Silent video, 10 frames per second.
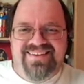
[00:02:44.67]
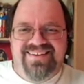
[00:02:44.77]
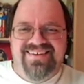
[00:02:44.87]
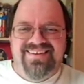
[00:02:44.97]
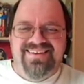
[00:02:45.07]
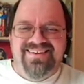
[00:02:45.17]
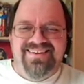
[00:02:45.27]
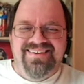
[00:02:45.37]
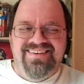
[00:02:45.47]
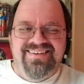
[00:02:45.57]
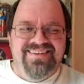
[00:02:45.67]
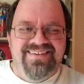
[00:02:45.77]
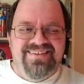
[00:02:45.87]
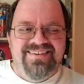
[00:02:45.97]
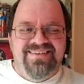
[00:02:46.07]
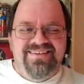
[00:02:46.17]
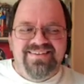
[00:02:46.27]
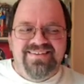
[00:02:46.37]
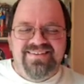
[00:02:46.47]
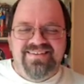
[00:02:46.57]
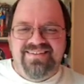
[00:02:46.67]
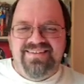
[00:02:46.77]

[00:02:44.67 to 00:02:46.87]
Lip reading: [no speech]